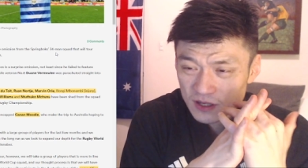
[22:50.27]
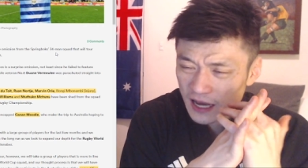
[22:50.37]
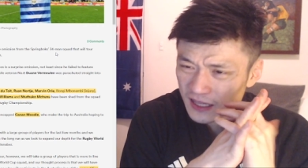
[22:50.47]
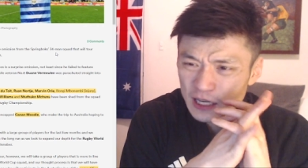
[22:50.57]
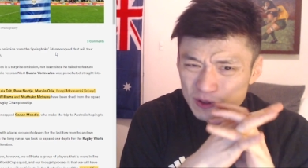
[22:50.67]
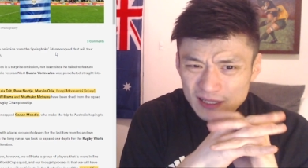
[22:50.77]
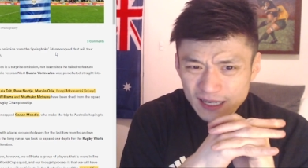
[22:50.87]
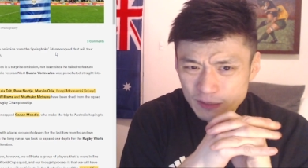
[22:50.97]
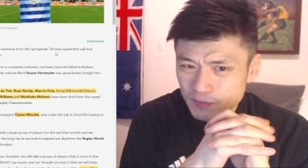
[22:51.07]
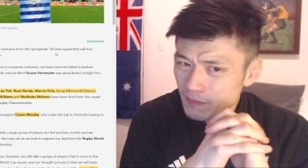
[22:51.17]
think it was
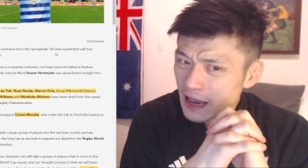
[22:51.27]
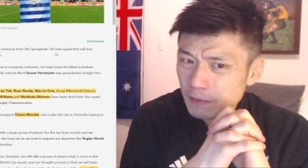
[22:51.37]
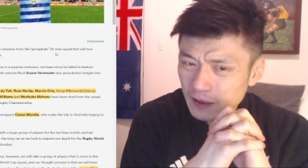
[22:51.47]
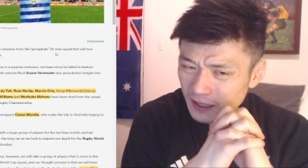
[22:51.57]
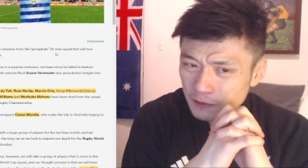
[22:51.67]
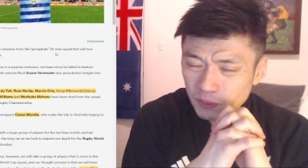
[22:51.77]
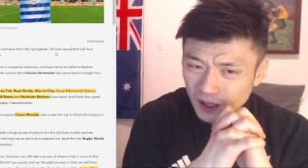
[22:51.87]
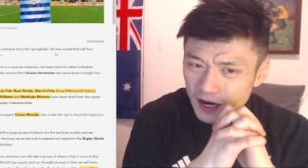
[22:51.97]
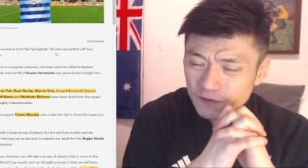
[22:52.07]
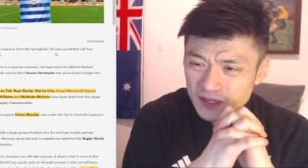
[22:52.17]
like maybe like the
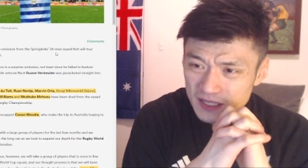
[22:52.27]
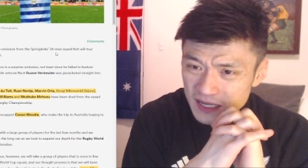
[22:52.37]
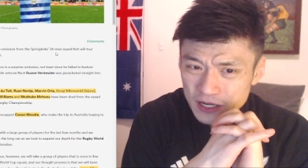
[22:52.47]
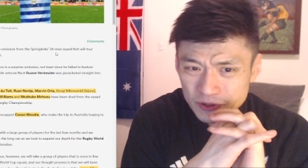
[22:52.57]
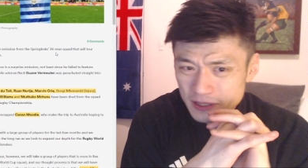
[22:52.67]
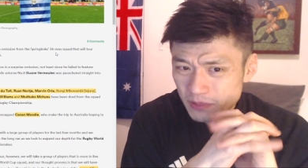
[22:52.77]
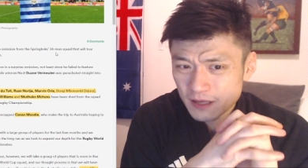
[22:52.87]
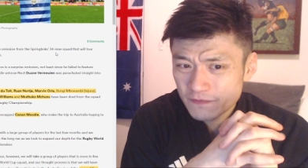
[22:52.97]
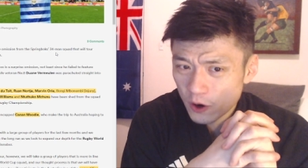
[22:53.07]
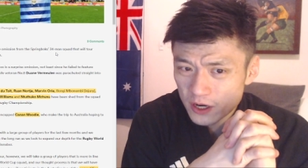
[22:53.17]
player of the year or
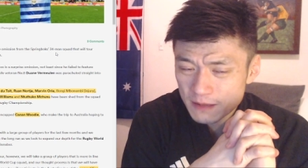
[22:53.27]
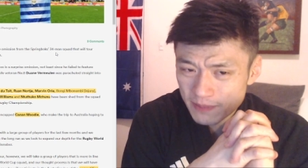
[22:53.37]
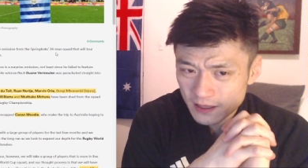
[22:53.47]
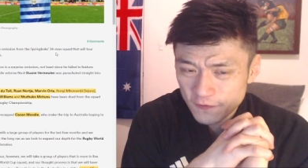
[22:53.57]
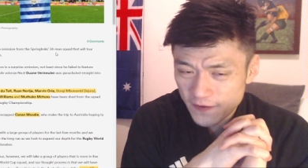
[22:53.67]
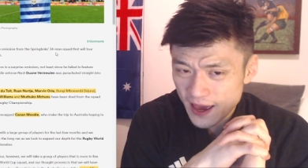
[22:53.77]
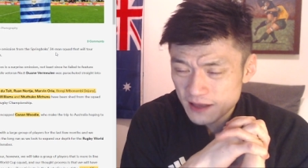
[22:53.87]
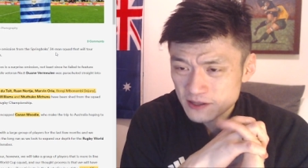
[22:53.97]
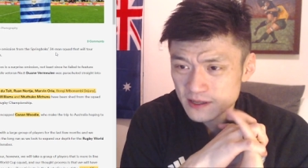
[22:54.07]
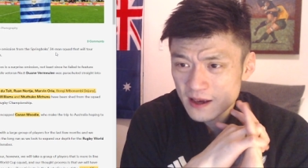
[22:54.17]
something, voted by the
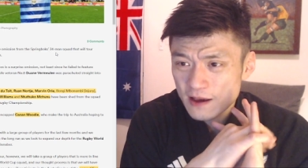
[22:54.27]
fans